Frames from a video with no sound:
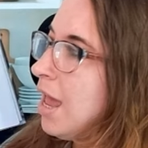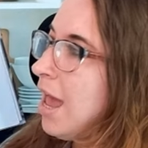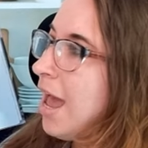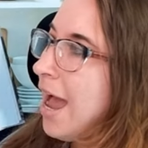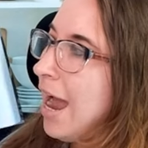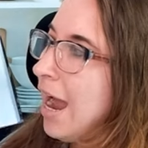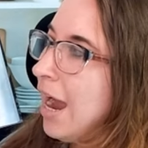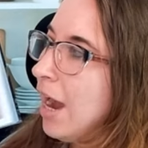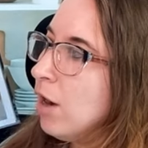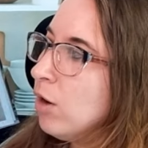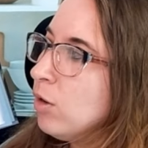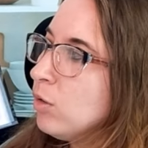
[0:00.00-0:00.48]

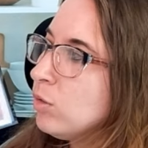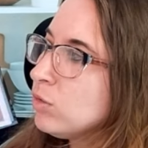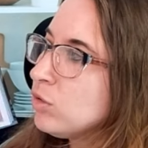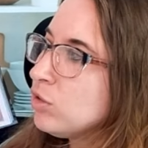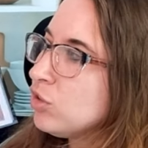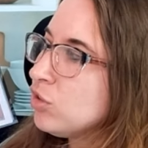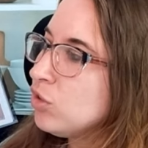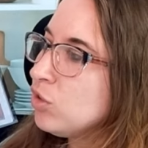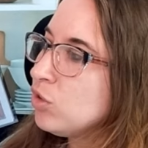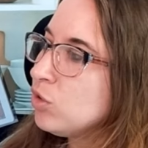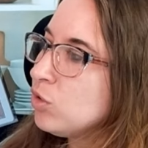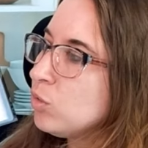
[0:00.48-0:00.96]
how
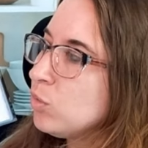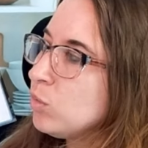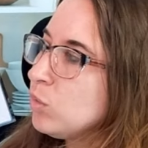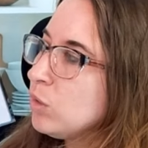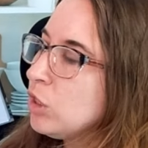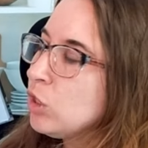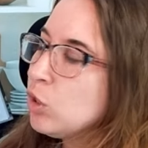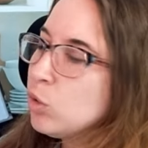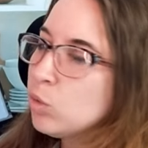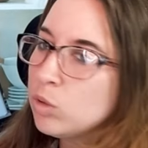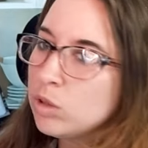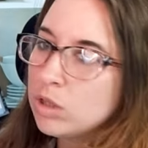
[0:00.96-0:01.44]
to
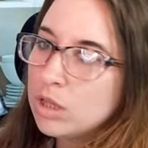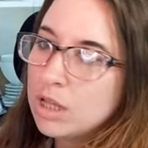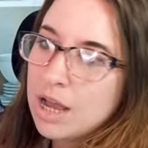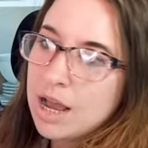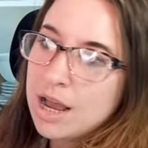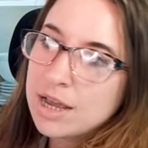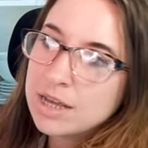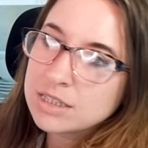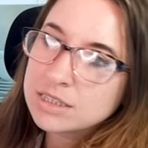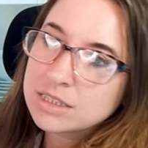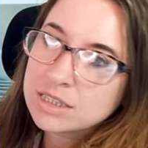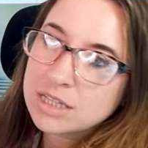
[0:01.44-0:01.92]

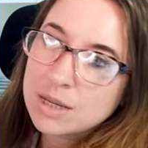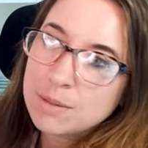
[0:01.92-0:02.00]
utilize